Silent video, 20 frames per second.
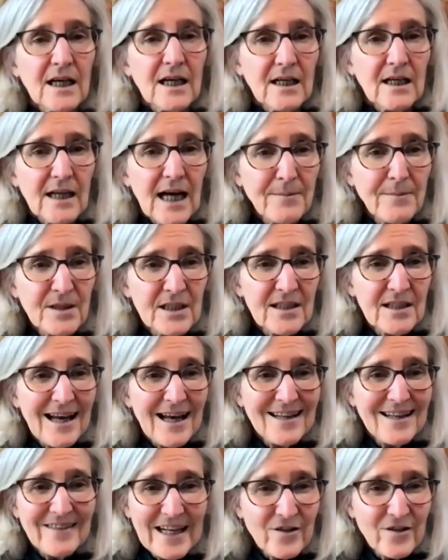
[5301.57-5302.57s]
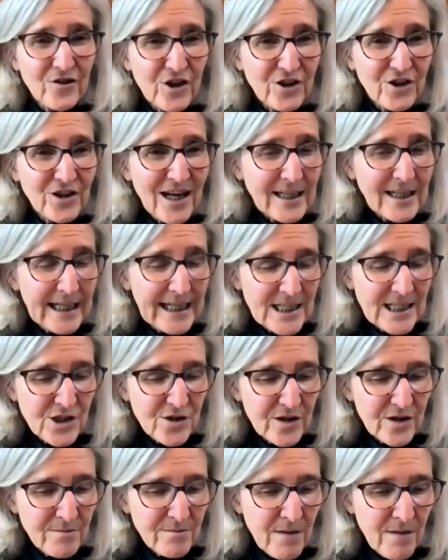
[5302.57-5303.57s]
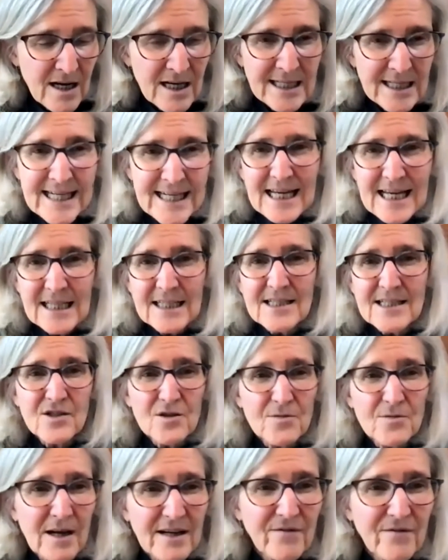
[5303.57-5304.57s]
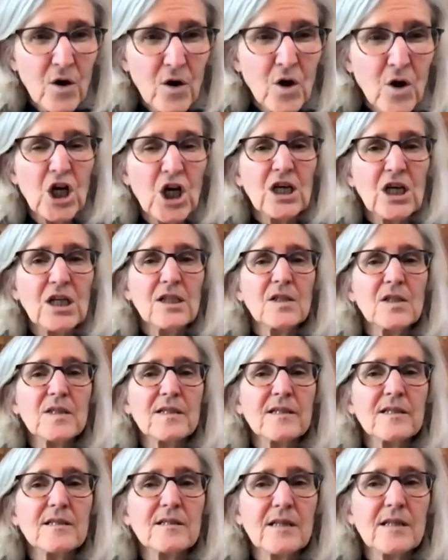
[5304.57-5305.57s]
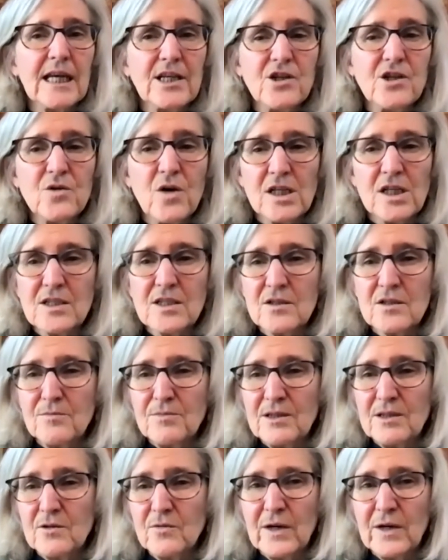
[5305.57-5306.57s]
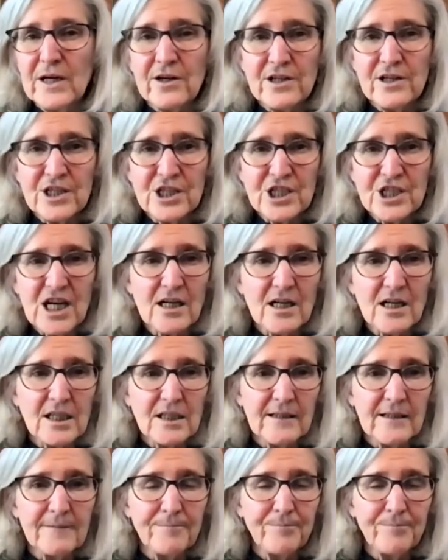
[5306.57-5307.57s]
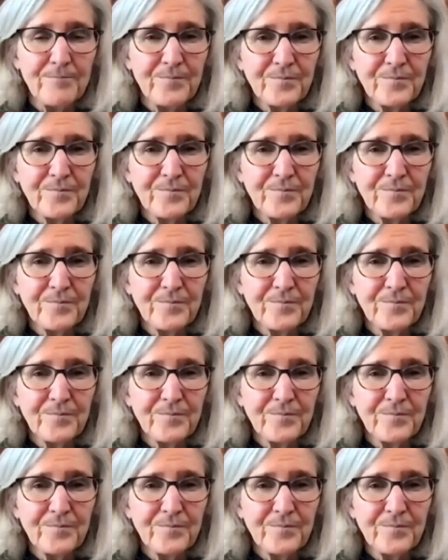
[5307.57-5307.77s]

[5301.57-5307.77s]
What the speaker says: They're not answering my texts or my phone calls. Can you also be aware and check on them?